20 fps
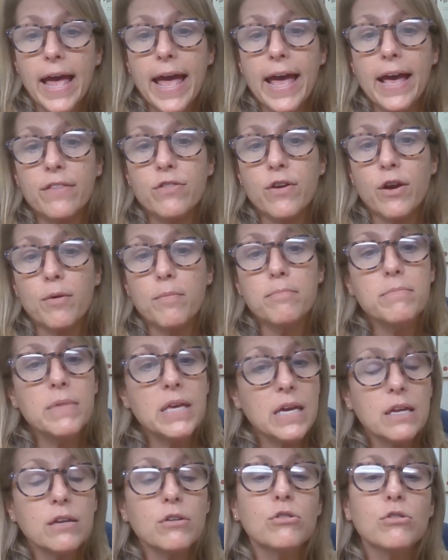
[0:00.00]
and their
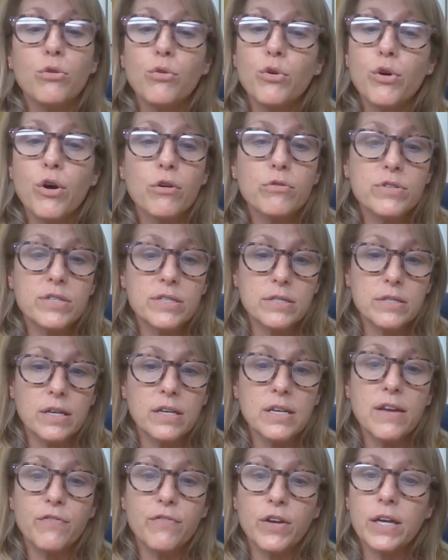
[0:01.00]
mean glucose
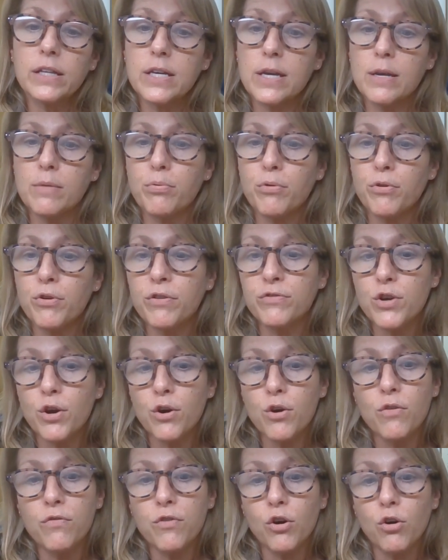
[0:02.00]
significantly improved
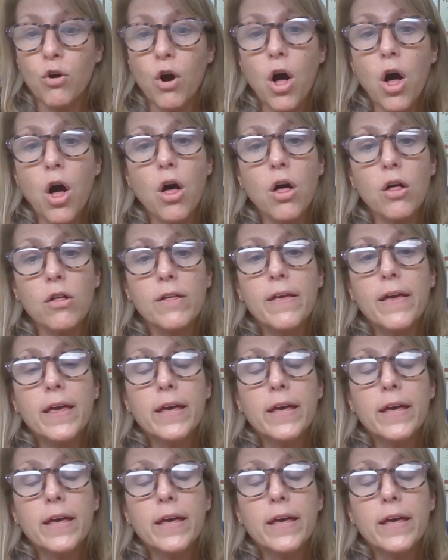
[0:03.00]
overall